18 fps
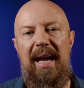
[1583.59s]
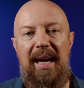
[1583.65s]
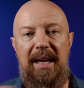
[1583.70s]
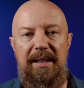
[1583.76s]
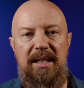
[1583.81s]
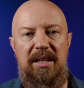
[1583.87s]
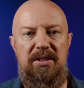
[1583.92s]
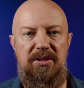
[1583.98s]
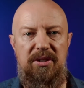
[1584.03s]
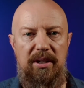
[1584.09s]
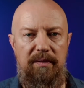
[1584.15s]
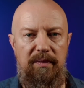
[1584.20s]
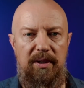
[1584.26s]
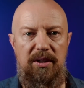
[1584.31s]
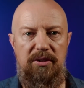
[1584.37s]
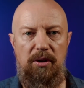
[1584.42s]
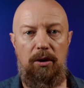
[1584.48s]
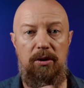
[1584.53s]
And these
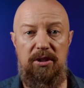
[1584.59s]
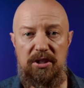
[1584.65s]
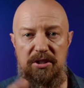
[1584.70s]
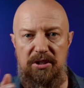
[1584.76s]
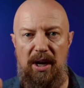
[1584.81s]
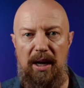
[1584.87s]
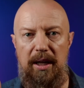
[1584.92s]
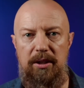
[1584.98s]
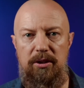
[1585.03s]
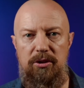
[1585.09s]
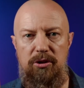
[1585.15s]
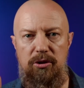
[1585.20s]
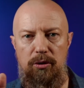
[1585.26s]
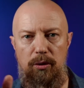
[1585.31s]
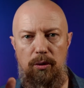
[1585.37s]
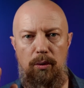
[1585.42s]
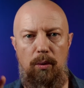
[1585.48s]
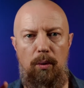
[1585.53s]
TVs are designed
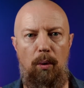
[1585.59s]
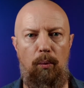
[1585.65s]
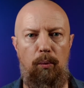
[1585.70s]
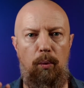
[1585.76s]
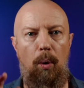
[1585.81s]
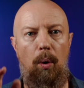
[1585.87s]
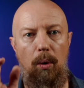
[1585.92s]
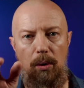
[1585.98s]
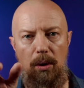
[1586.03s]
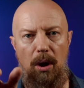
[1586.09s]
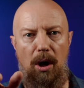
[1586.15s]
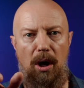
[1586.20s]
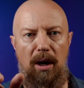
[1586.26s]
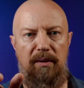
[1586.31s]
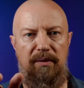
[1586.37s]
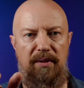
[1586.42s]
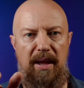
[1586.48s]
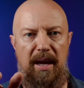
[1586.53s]
to roll
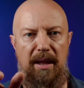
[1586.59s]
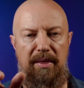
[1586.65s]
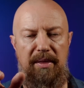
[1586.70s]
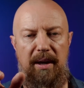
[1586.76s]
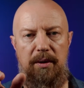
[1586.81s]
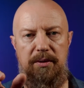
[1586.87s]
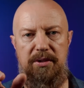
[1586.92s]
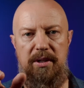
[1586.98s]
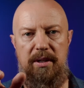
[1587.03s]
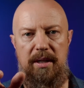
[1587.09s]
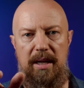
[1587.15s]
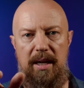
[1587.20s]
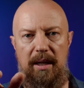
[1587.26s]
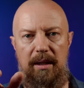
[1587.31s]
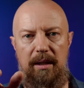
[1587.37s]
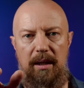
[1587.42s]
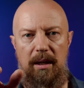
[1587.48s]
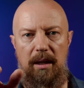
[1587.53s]
off that 1,000
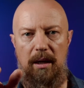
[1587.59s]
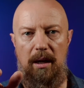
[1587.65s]
nit